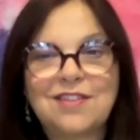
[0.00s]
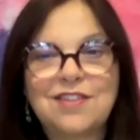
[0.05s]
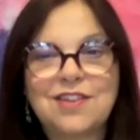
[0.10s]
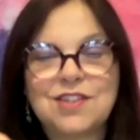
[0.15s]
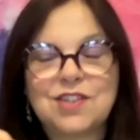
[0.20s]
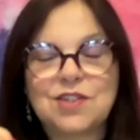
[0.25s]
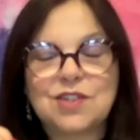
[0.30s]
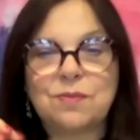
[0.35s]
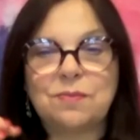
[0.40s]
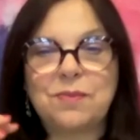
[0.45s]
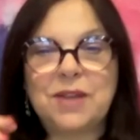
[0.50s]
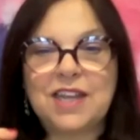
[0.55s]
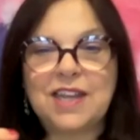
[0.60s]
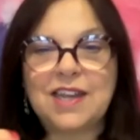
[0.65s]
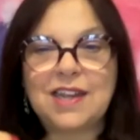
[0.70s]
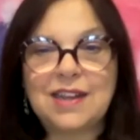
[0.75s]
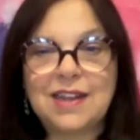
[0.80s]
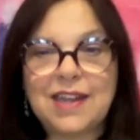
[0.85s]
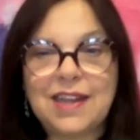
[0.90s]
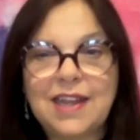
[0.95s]
It could be
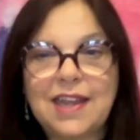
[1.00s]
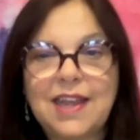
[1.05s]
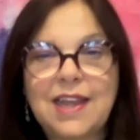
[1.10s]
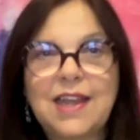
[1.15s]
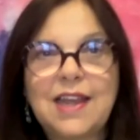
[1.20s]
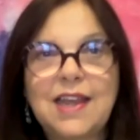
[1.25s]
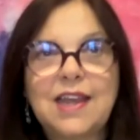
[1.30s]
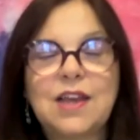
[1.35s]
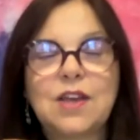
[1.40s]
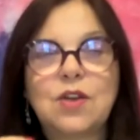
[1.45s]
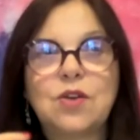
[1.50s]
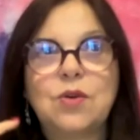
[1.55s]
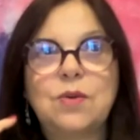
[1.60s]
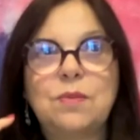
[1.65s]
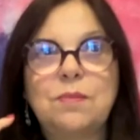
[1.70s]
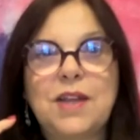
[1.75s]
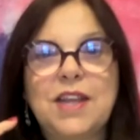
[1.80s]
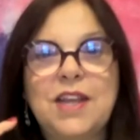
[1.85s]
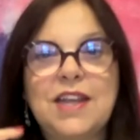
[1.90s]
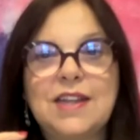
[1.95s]
clicking, it
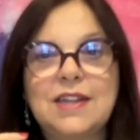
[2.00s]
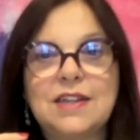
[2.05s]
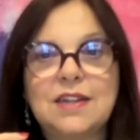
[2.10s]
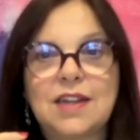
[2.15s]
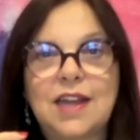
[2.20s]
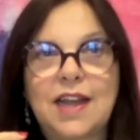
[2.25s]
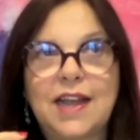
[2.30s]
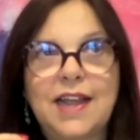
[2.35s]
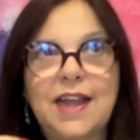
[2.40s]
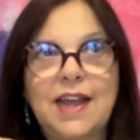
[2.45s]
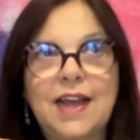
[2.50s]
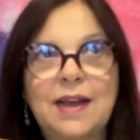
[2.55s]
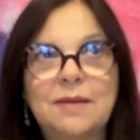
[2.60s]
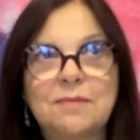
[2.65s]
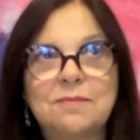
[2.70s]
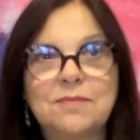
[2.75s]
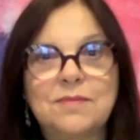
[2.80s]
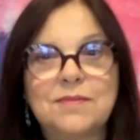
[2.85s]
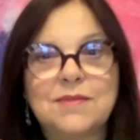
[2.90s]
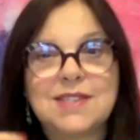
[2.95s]
could be like
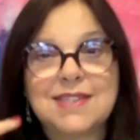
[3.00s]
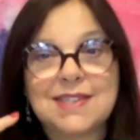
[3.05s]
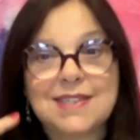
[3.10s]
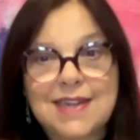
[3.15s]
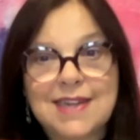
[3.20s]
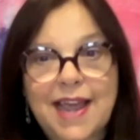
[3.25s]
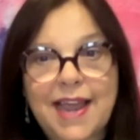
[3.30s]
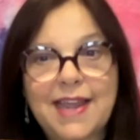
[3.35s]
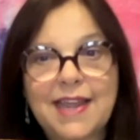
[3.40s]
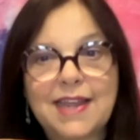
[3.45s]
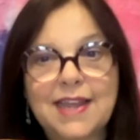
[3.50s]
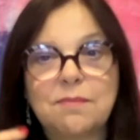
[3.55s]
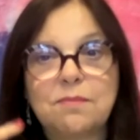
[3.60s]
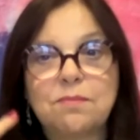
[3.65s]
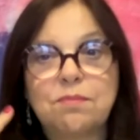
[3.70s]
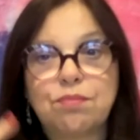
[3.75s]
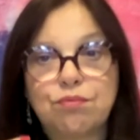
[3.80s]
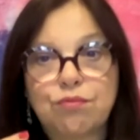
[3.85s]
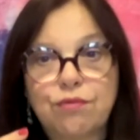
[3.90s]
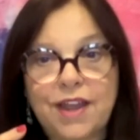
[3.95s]
snake
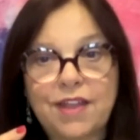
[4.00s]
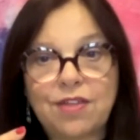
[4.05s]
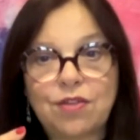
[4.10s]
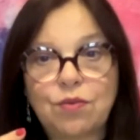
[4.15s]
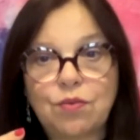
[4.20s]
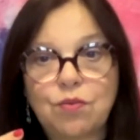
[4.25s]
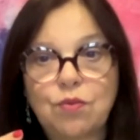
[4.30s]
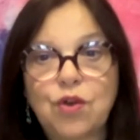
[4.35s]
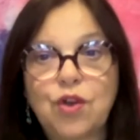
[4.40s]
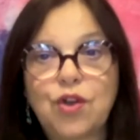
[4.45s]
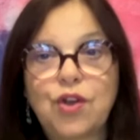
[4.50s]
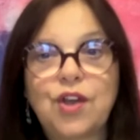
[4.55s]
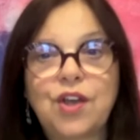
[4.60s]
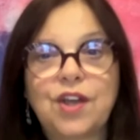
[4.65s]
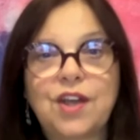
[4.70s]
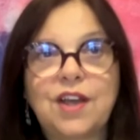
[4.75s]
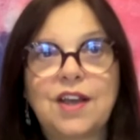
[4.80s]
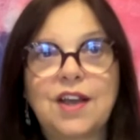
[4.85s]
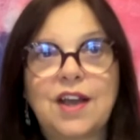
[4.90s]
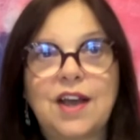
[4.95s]
breath work,